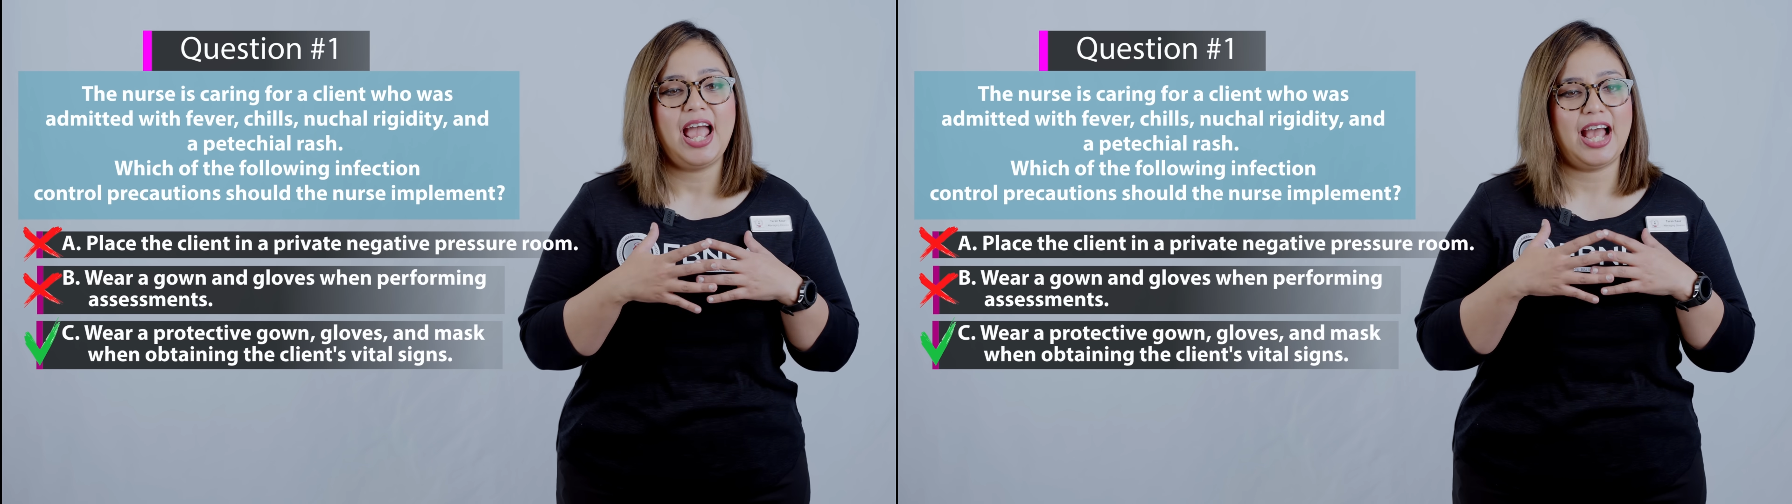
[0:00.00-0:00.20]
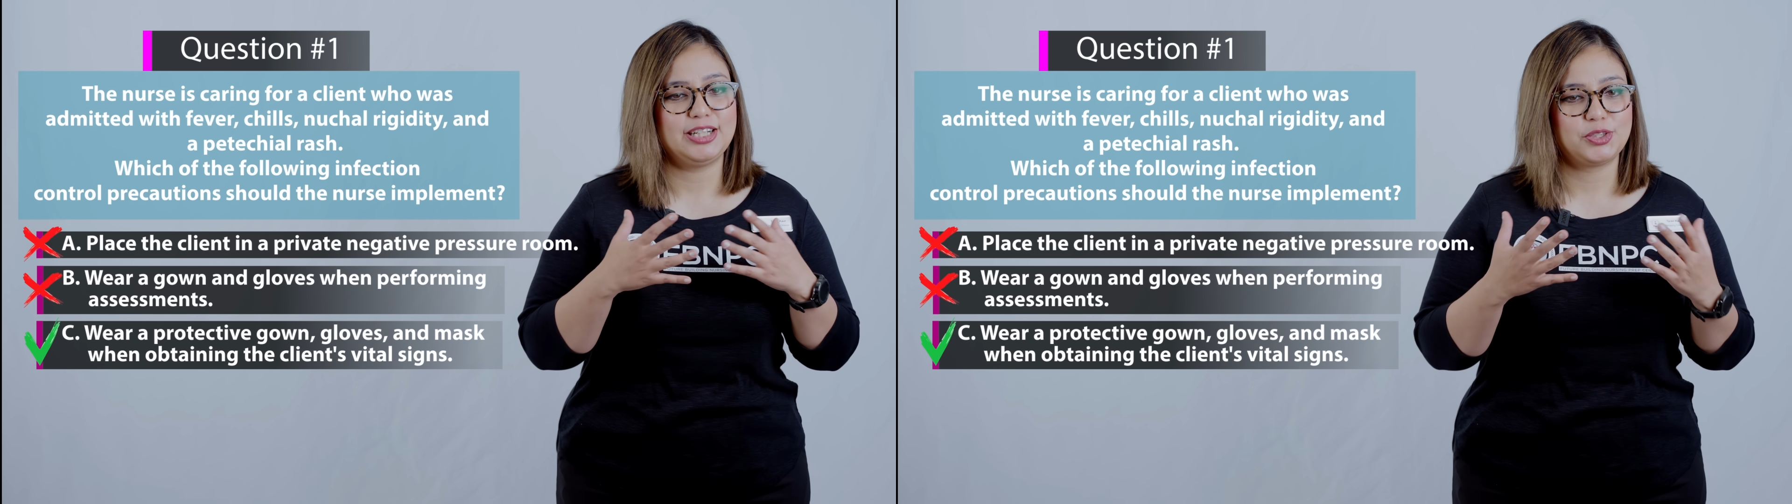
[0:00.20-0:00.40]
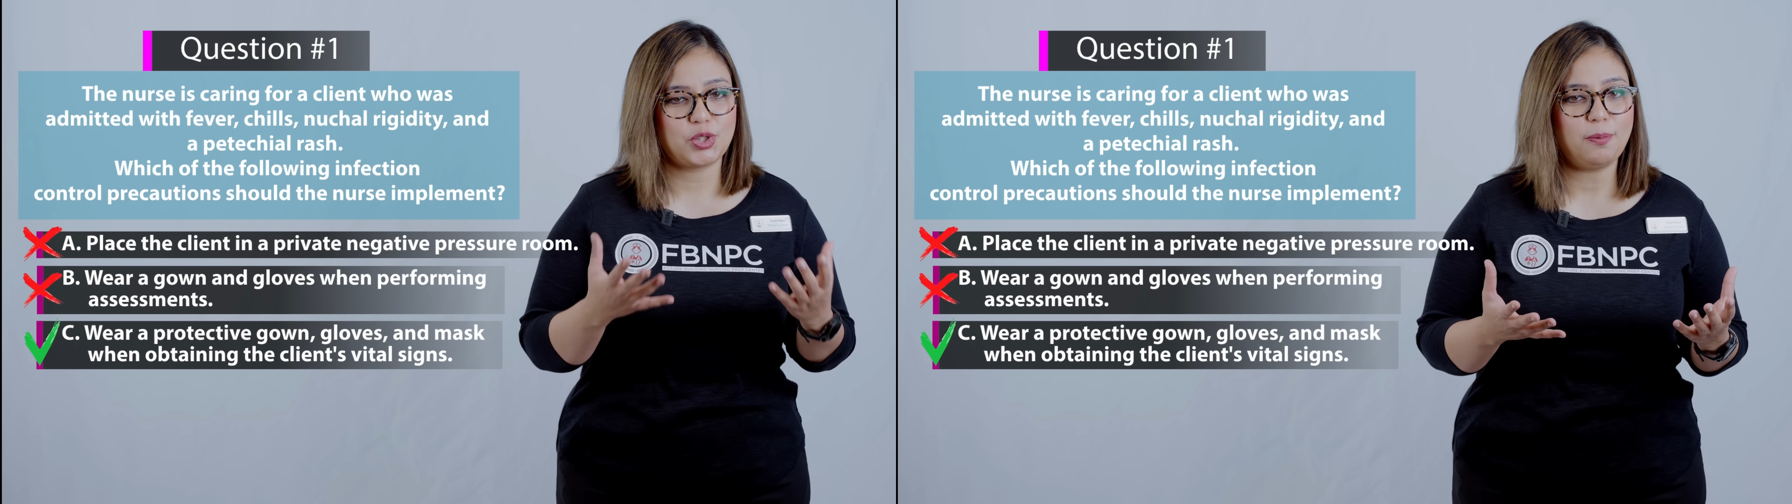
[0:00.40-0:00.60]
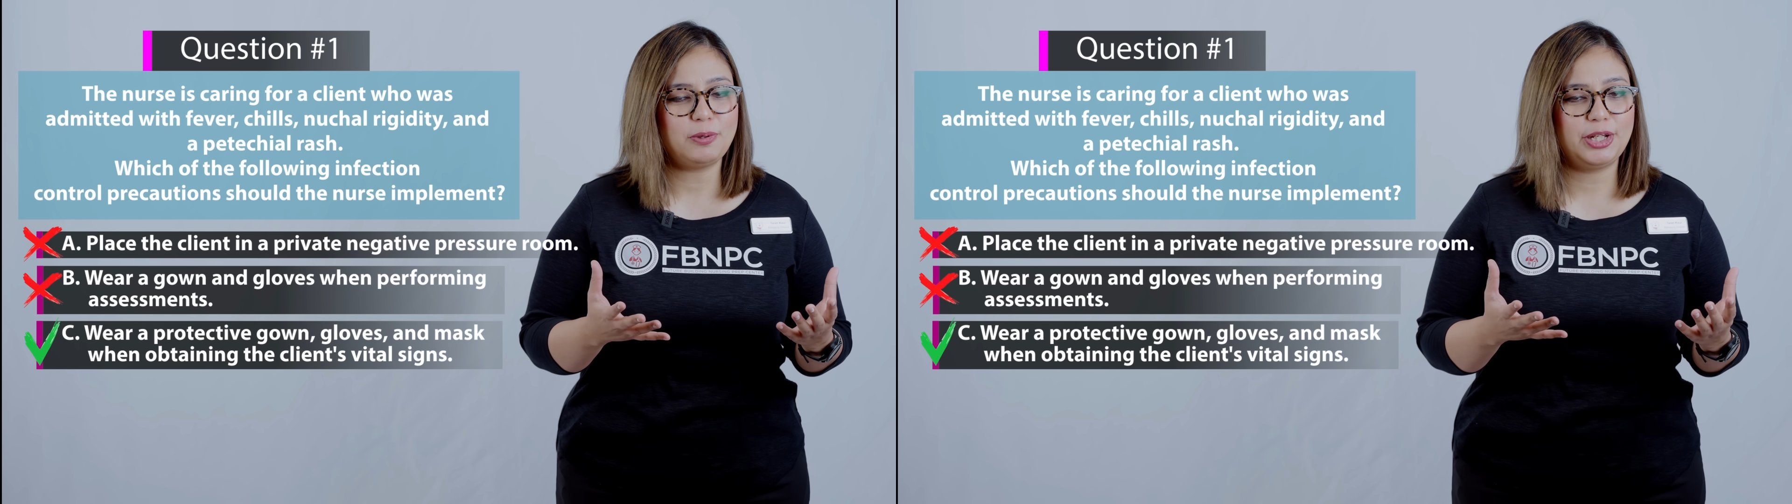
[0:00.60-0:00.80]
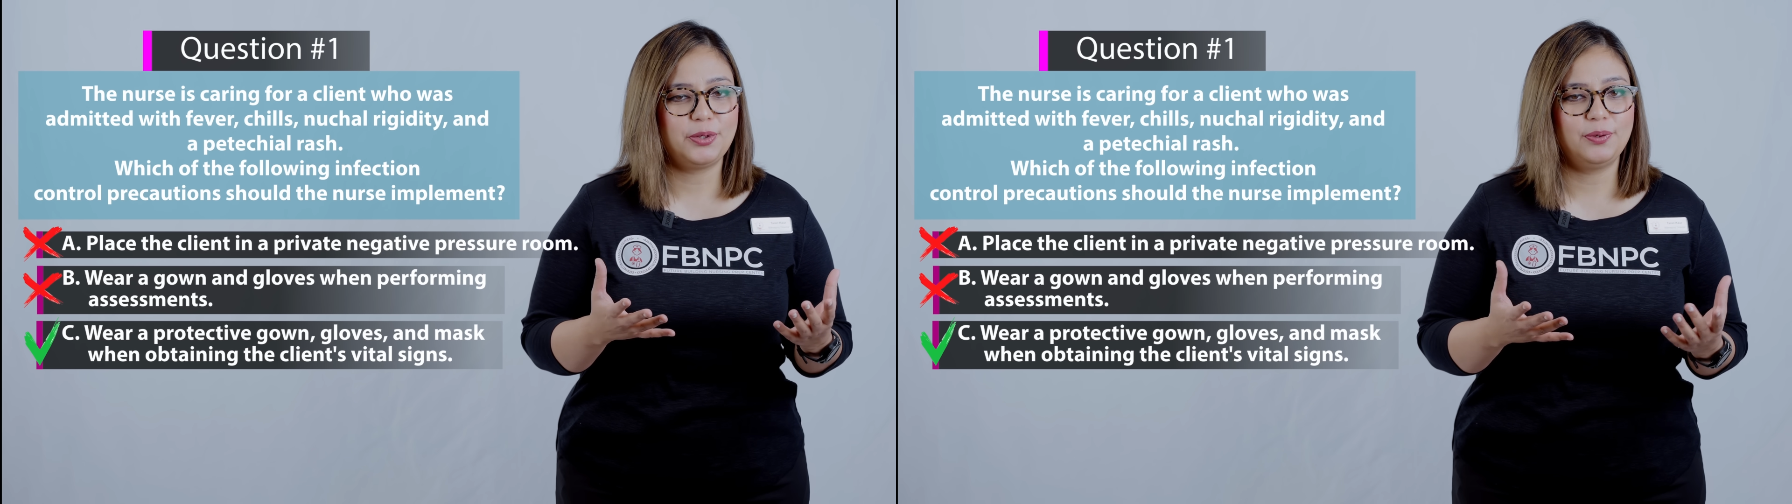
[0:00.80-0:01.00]
And in
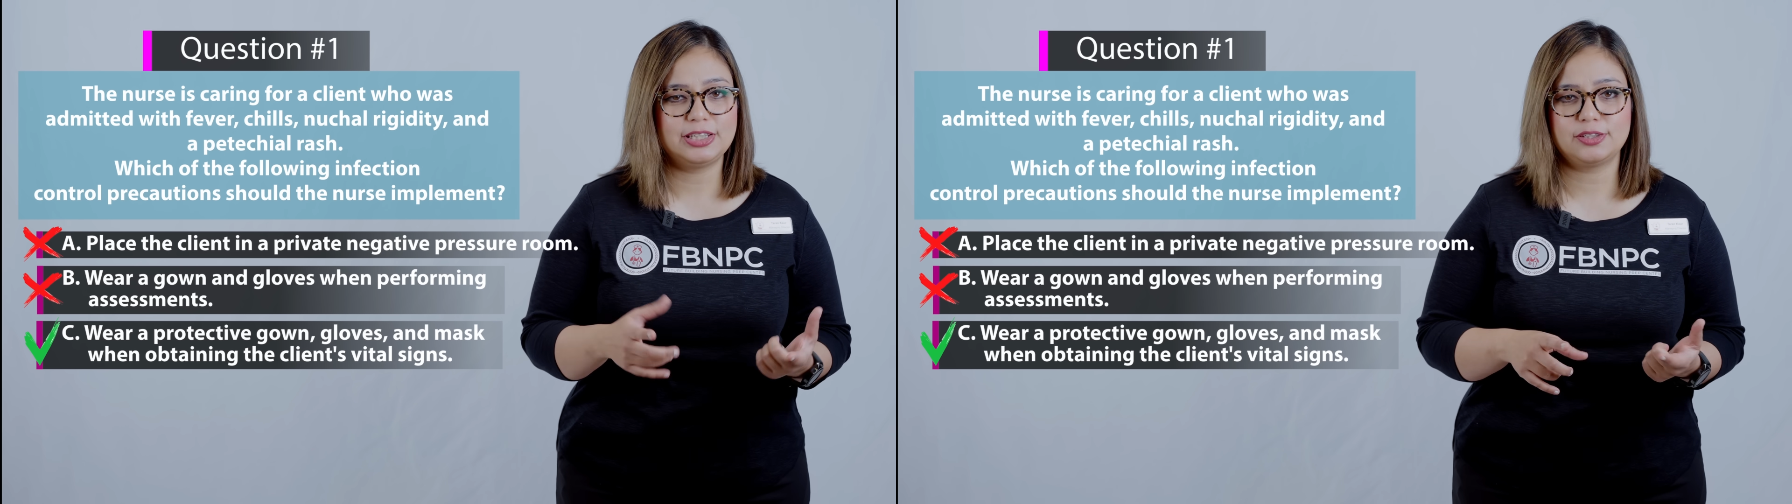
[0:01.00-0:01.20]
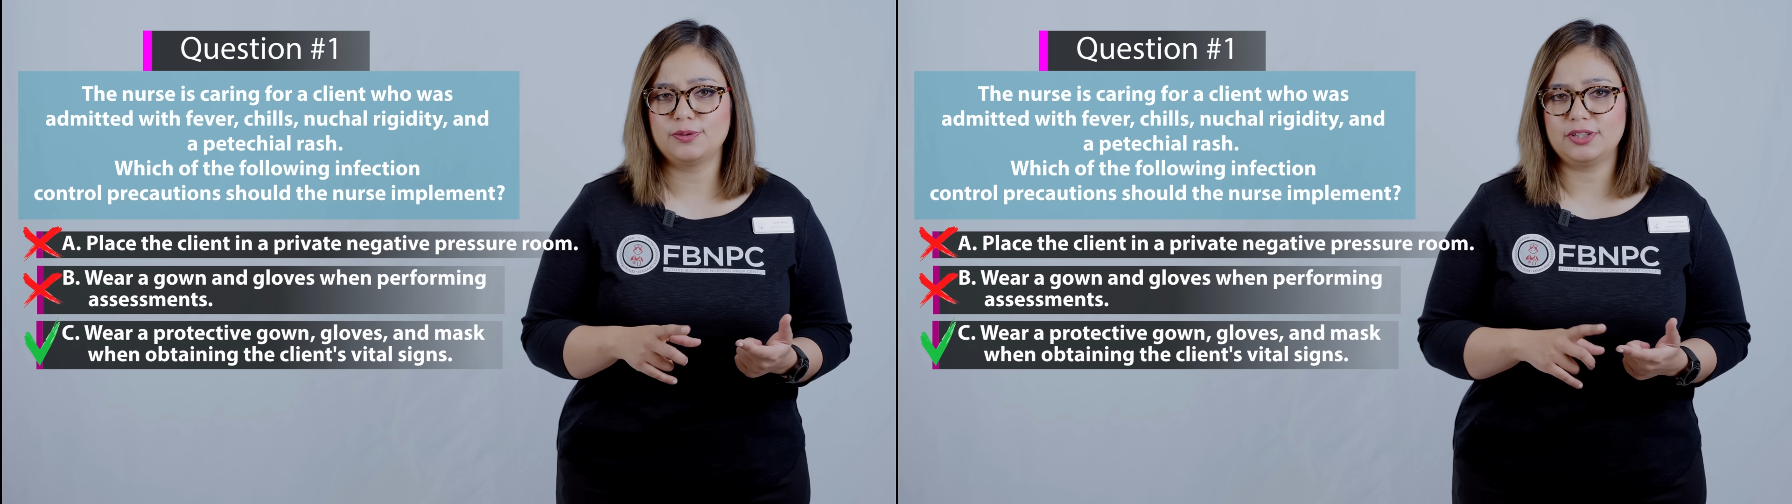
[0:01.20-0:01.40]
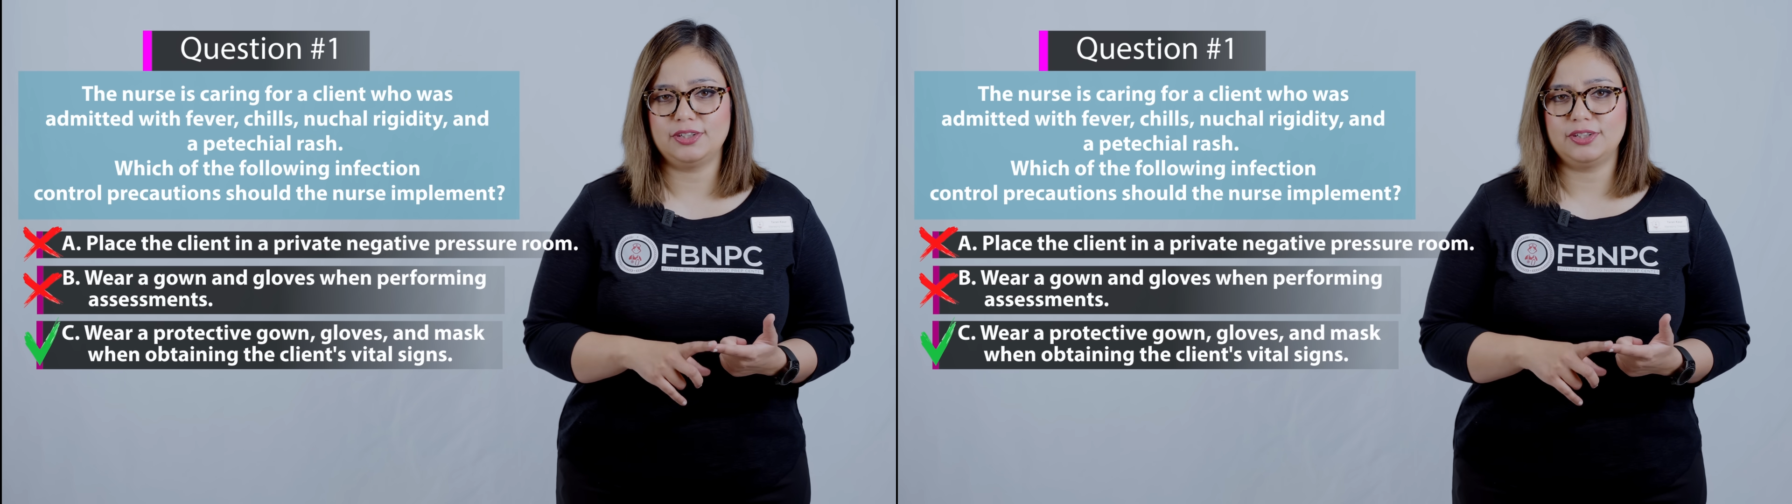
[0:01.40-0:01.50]
droplet, you guys know the